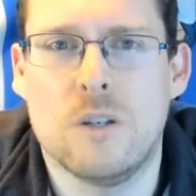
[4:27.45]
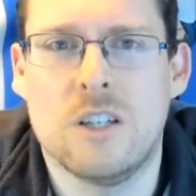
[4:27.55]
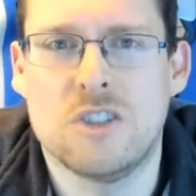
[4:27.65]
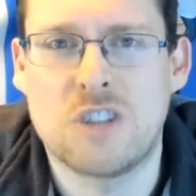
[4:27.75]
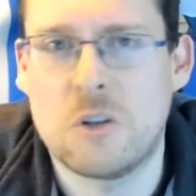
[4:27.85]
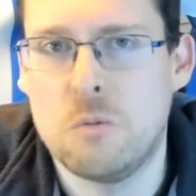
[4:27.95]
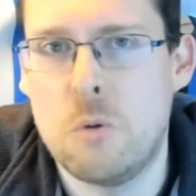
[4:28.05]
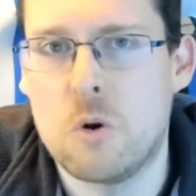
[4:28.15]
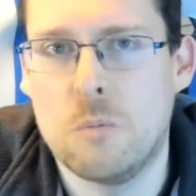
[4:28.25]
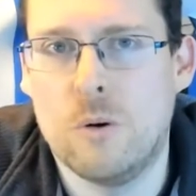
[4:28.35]
shadow
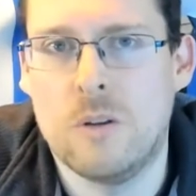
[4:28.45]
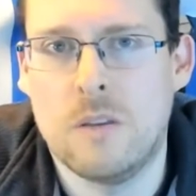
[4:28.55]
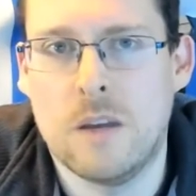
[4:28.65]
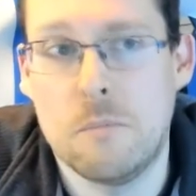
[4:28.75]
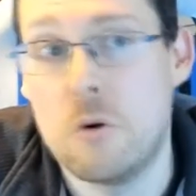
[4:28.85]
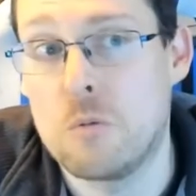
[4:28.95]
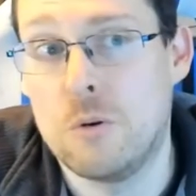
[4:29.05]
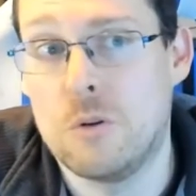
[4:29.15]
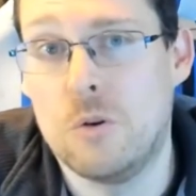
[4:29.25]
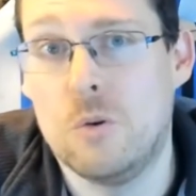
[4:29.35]
Pokemon that
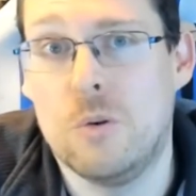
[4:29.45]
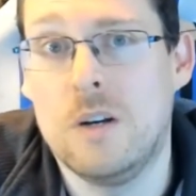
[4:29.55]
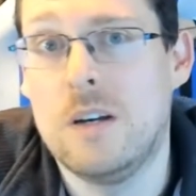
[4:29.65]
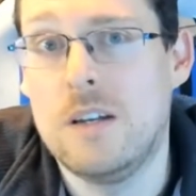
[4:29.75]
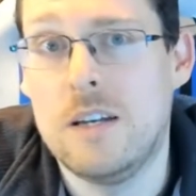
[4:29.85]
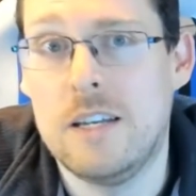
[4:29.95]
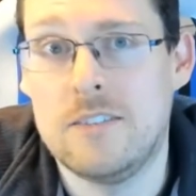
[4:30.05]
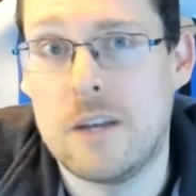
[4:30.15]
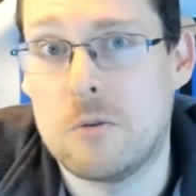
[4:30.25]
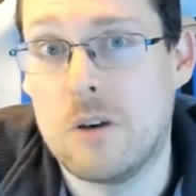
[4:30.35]
Pokemon Go is
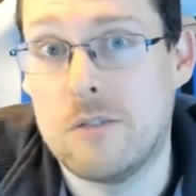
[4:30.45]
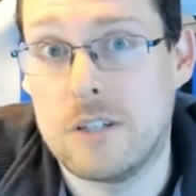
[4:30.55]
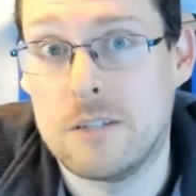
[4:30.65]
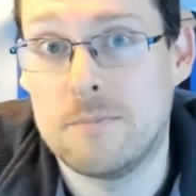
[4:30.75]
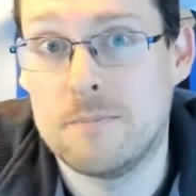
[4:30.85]
now covering.